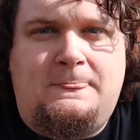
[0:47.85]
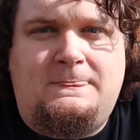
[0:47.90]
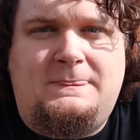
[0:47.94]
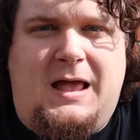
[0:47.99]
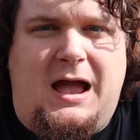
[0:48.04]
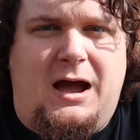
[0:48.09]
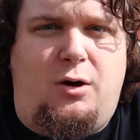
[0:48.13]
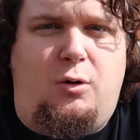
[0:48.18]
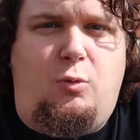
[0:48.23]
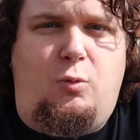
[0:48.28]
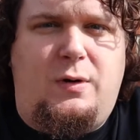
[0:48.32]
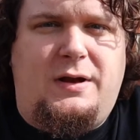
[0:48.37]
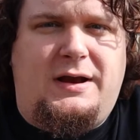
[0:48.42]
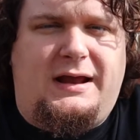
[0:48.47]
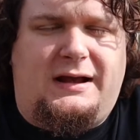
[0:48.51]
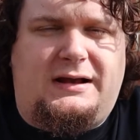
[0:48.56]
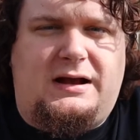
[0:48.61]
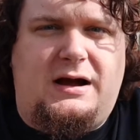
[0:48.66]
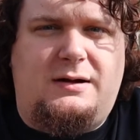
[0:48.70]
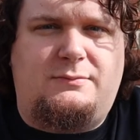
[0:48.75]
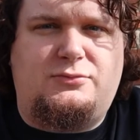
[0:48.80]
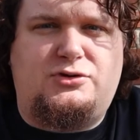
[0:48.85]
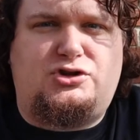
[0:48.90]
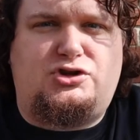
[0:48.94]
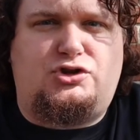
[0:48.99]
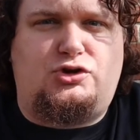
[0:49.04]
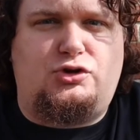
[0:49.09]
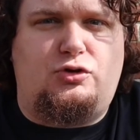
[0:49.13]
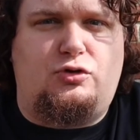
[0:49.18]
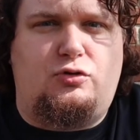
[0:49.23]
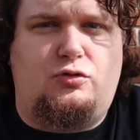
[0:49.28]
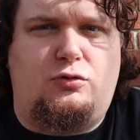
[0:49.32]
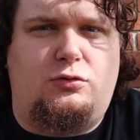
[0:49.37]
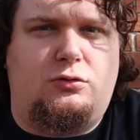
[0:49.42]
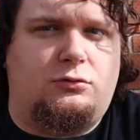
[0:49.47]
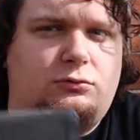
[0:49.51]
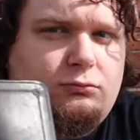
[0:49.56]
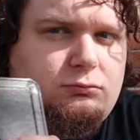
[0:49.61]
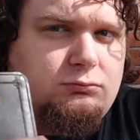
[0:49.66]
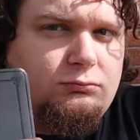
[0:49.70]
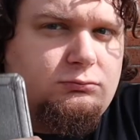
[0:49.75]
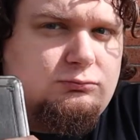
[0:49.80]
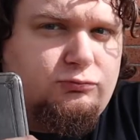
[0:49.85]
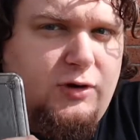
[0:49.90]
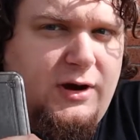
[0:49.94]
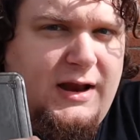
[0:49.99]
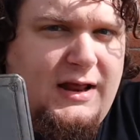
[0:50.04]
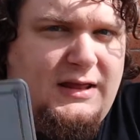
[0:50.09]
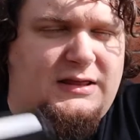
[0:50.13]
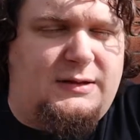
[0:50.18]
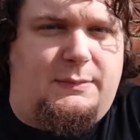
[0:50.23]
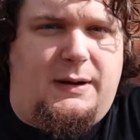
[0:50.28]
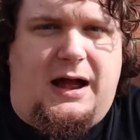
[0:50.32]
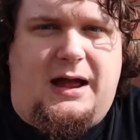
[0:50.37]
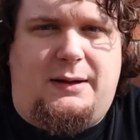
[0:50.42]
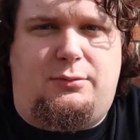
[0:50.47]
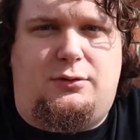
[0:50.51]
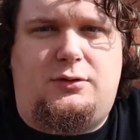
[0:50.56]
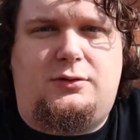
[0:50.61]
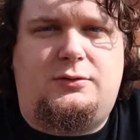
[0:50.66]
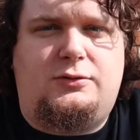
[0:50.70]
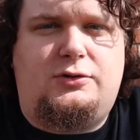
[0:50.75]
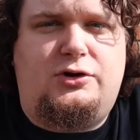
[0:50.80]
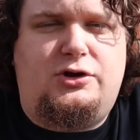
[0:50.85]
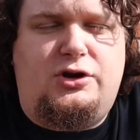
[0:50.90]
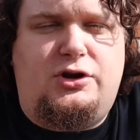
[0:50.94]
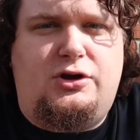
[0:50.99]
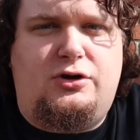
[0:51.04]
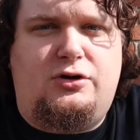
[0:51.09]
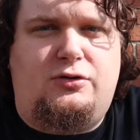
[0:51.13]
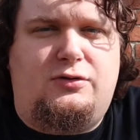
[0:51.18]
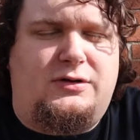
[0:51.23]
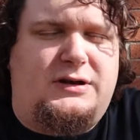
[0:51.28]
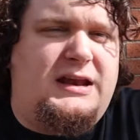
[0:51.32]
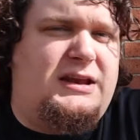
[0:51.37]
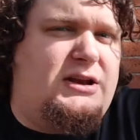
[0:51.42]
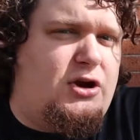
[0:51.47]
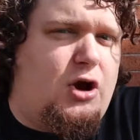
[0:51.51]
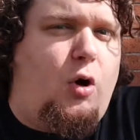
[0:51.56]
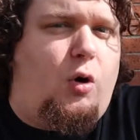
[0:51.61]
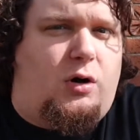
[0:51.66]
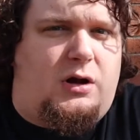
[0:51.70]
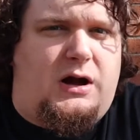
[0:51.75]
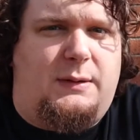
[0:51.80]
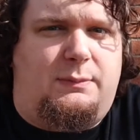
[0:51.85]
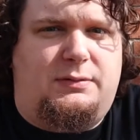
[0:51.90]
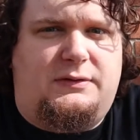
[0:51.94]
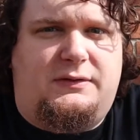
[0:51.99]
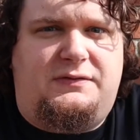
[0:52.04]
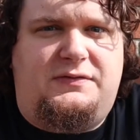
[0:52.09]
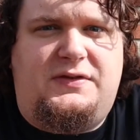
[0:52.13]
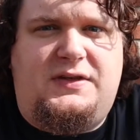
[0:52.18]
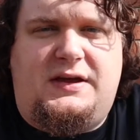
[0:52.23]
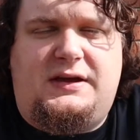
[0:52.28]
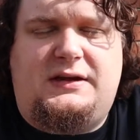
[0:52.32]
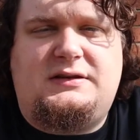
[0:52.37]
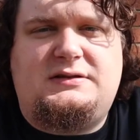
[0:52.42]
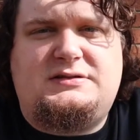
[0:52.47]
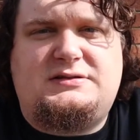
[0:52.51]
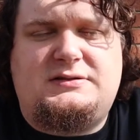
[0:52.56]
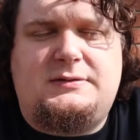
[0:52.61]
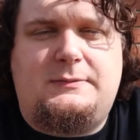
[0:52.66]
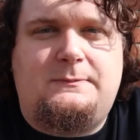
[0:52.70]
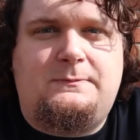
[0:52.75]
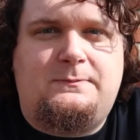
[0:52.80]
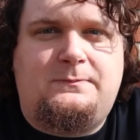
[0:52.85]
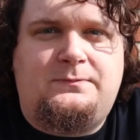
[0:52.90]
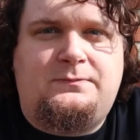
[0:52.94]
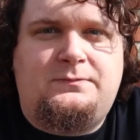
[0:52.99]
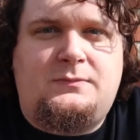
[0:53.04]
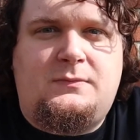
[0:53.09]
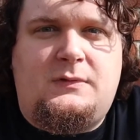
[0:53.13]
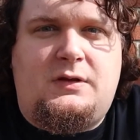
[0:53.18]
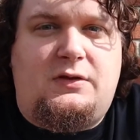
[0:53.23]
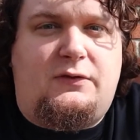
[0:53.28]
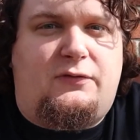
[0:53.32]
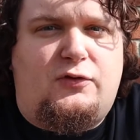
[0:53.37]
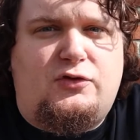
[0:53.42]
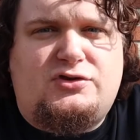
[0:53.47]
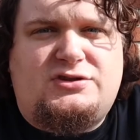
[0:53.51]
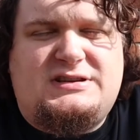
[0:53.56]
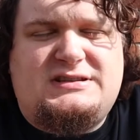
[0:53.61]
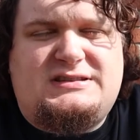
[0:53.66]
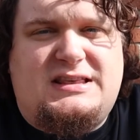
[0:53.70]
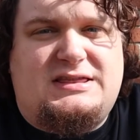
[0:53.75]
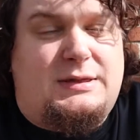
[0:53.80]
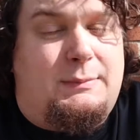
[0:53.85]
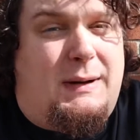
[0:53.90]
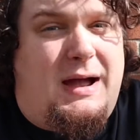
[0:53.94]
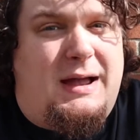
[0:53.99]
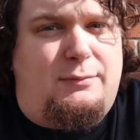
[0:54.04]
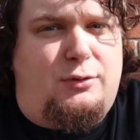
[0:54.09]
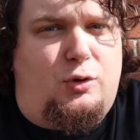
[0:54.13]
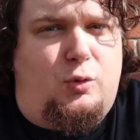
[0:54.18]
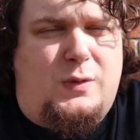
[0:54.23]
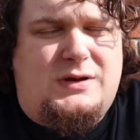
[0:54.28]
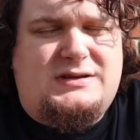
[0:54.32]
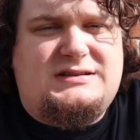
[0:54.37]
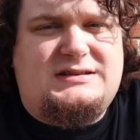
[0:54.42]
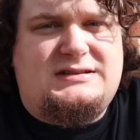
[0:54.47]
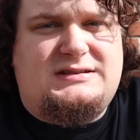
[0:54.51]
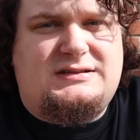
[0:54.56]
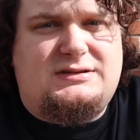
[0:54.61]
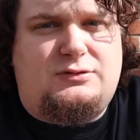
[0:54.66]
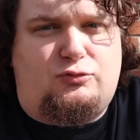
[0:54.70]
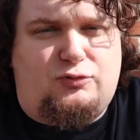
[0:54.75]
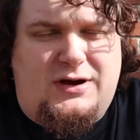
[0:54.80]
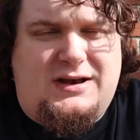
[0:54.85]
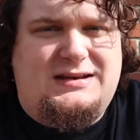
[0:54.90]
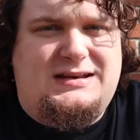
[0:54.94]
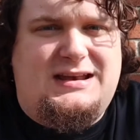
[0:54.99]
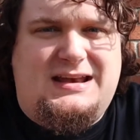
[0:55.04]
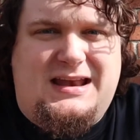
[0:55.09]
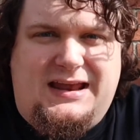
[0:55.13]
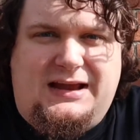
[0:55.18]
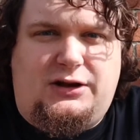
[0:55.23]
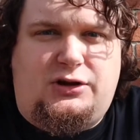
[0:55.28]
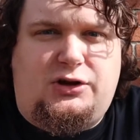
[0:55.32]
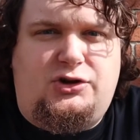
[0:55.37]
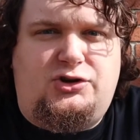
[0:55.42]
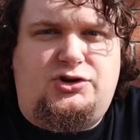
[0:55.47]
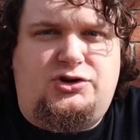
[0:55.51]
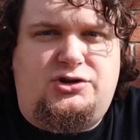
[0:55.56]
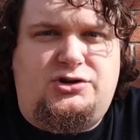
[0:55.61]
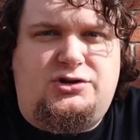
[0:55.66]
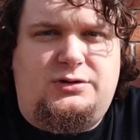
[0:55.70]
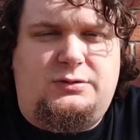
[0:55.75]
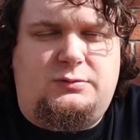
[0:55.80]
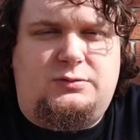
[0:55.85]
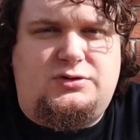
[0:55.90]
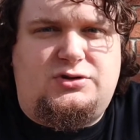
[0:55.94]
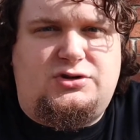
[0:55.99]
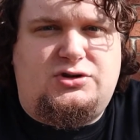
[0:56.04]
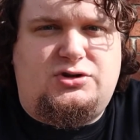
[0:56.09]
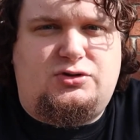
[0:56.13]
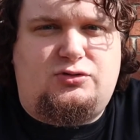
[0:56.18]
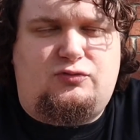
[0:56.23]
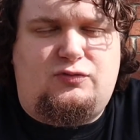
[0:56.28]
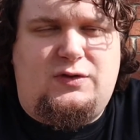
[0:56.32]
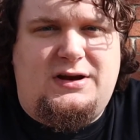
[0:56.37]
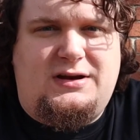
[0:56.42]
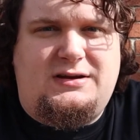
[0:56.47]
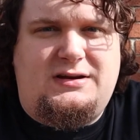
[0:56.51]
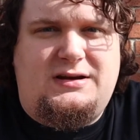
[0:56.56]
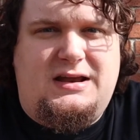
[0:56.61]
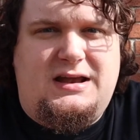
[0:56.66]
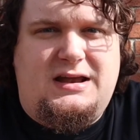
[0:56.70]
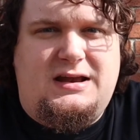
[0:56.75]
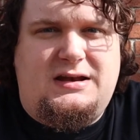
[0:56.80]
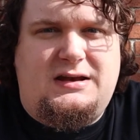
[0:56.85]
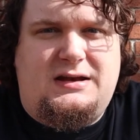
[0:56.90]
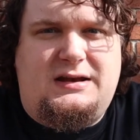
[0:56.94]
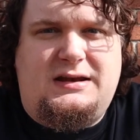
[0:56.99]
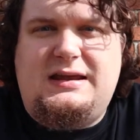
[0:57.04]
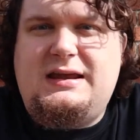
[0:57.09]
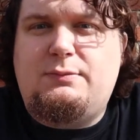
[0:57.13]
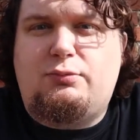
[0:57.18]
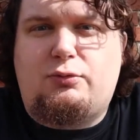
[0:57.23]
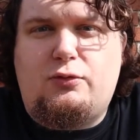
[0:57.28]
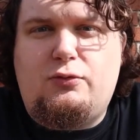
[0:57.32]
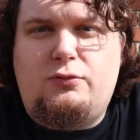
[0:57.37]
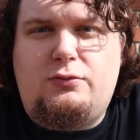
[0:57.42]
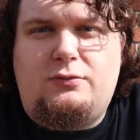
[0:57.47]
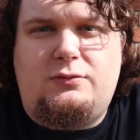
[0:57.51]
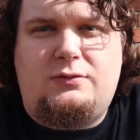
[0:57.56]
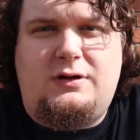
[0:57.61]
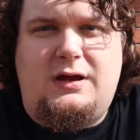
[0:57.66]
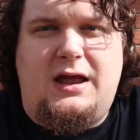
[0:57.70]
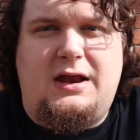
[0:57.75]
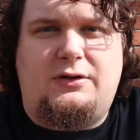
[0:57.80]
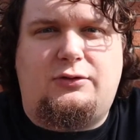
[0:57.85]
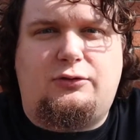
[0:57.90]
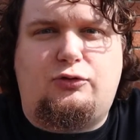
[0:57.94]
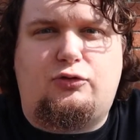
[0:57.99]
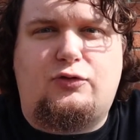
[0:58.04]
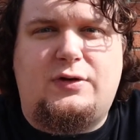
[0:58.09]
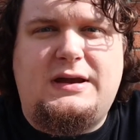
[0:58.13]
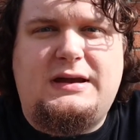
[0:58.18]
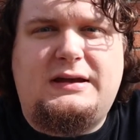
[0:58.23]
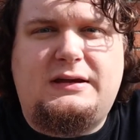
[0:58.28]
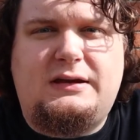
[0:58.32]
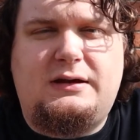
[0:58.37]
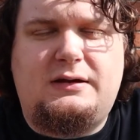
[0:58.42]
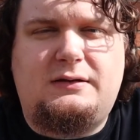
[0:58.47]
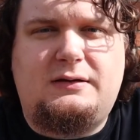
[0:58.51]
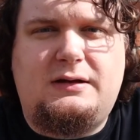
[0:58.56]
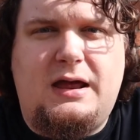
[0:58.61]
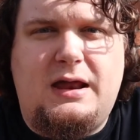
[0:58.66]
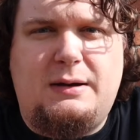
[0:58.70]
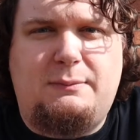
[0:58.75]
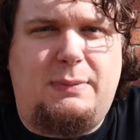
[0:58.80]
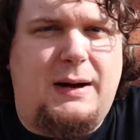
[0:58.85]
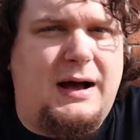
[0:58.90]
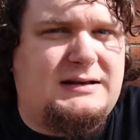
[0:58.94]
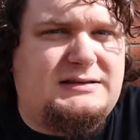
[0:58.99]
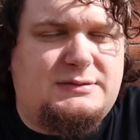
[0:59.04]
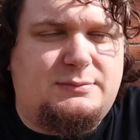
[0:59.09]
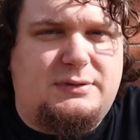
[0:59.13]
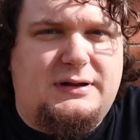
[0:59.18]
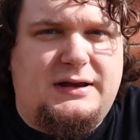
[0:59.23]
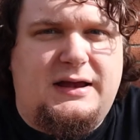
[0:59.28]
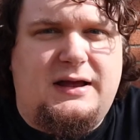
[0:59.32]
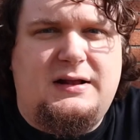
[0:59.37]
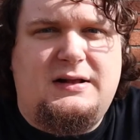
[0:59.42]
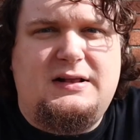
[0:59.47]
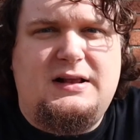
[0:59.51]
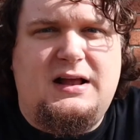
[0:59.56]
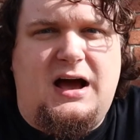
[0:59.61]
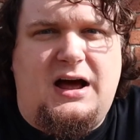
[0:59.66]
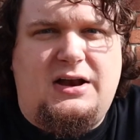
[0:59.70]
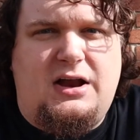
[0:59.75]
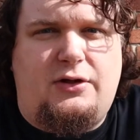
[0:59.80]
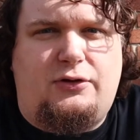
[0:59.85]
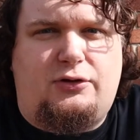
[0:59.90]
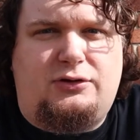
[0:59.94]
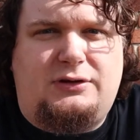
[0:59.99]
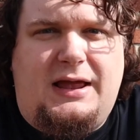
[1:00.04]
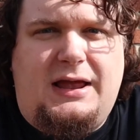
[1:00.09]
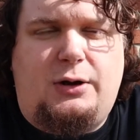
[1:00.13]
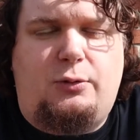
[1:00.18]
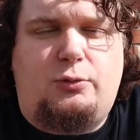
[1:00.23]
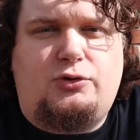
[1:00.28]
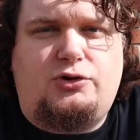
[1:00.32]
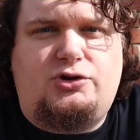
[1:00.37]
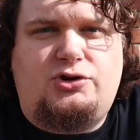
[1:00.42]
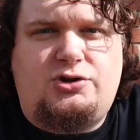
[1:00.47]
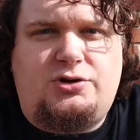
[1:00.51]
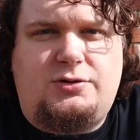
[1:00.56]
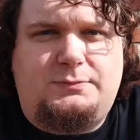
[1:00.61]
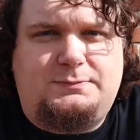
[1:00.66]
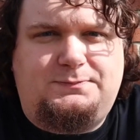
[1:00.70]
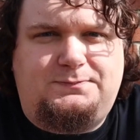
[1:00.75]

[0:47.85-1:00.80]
Now, when it comes to reading the Bible, you need to know a couple of things. The first is that the Bible wasn't written in English. It's written in Hebrew and Greek and possibly another language